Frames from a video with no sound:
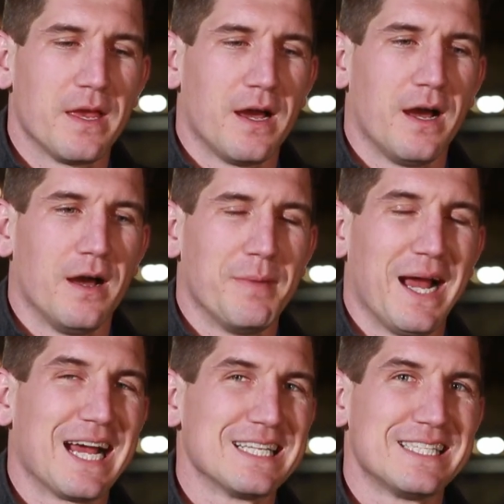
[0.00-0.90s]

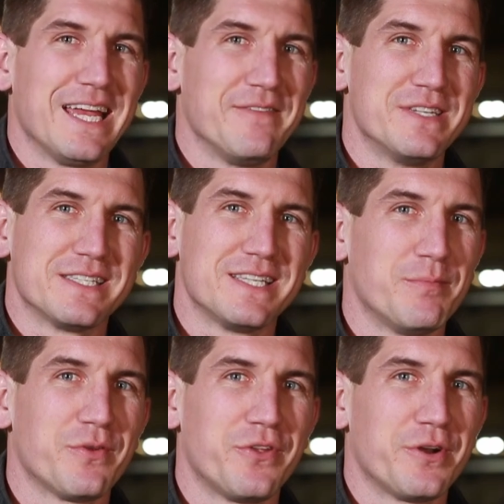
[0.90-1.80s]
I got saved
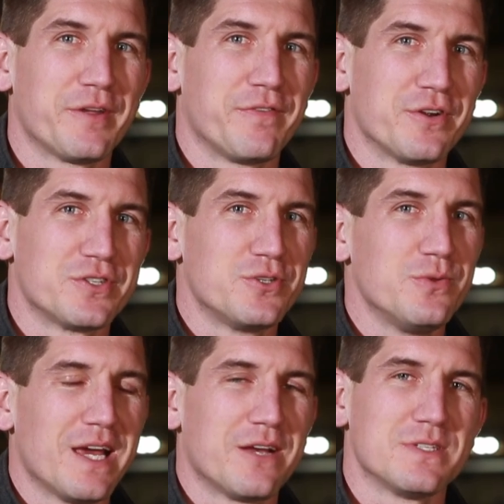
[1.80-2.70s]
December 31st,
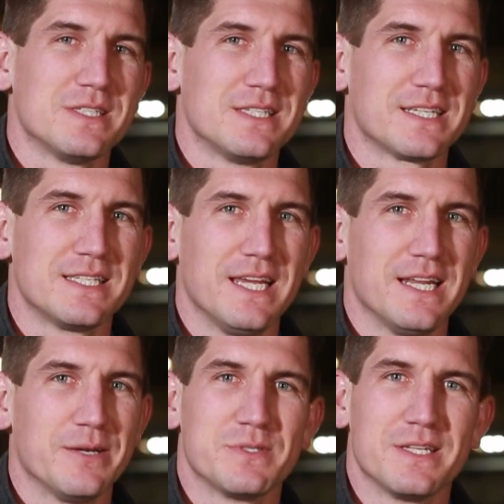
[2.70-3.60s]

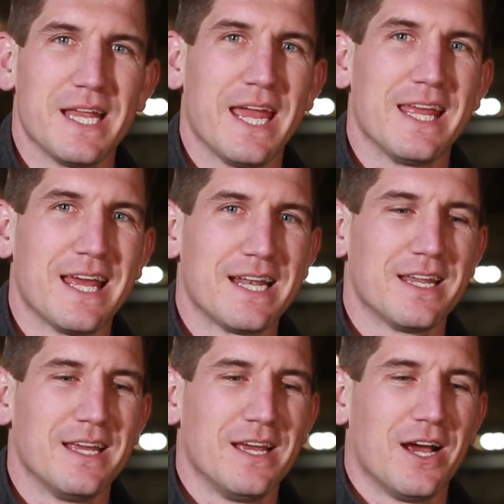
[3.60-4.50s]
2016. It was the day that
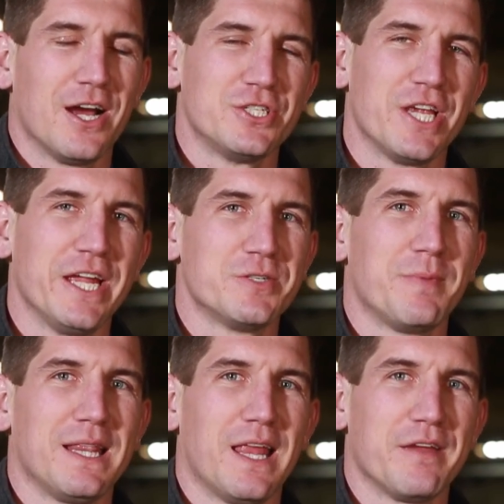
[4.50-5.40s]
changed
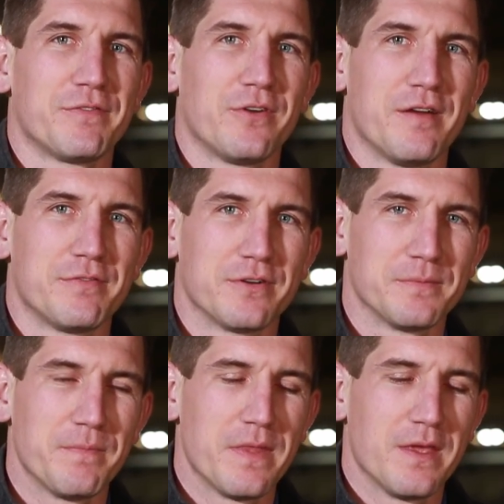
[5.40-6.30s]
my life
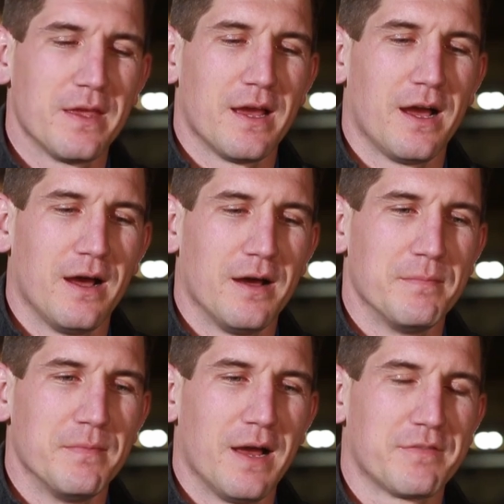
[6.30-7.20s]
forever.
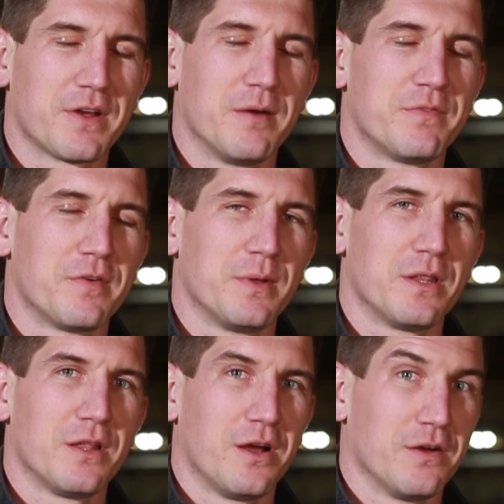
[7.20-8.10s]
I've come from
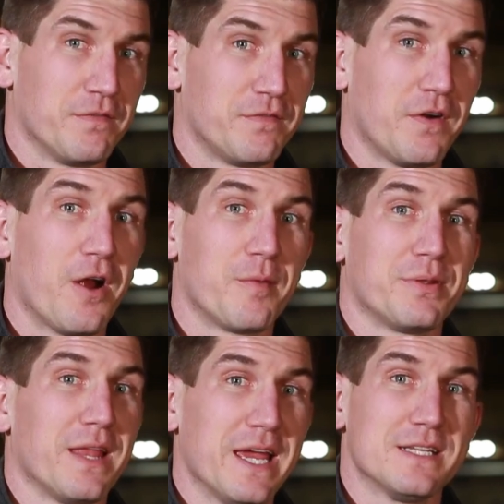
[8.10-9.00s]
a far
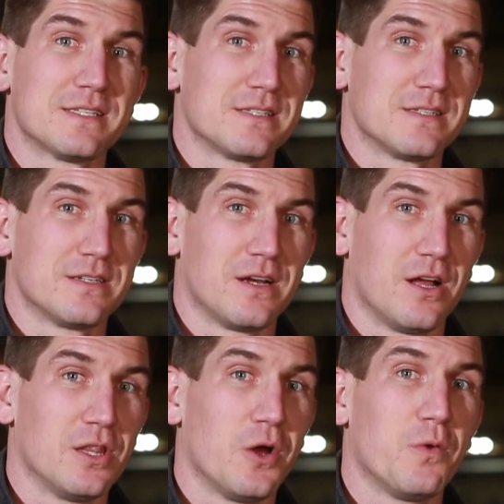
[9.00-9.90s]
place,
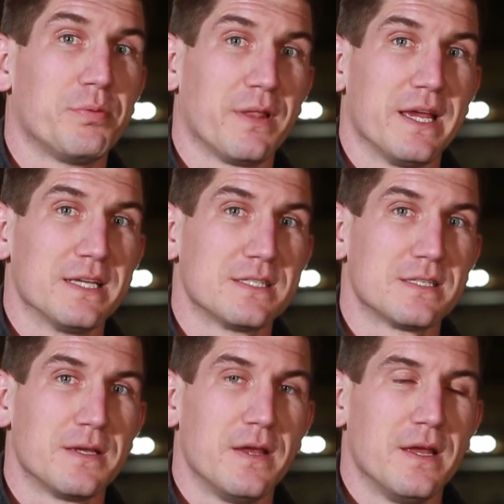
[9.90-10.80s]
a low
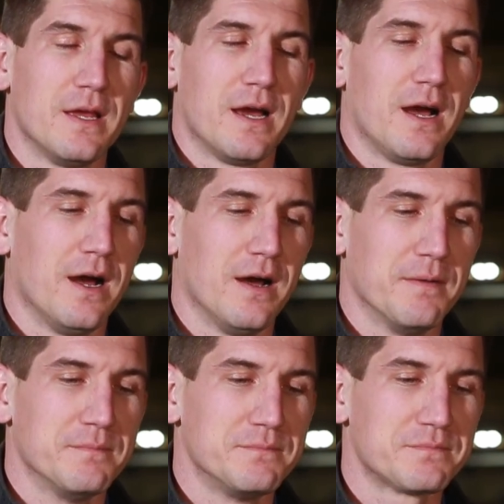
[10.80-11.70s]
place,
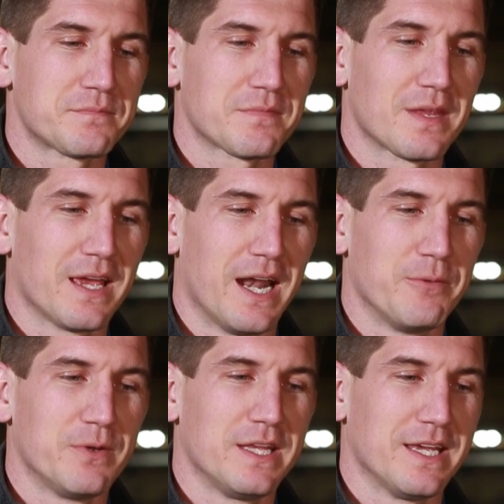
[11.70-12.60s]
and I
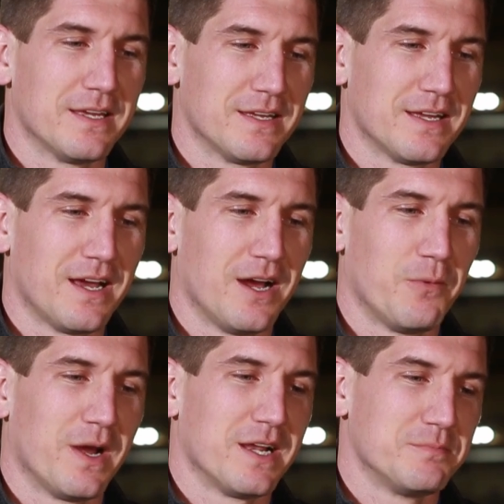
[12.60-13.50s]
really
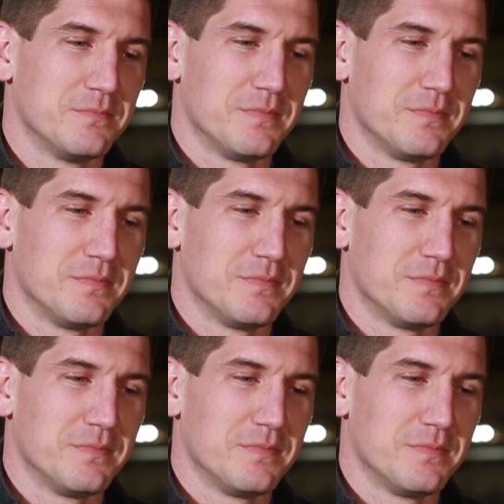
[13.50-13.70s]
want to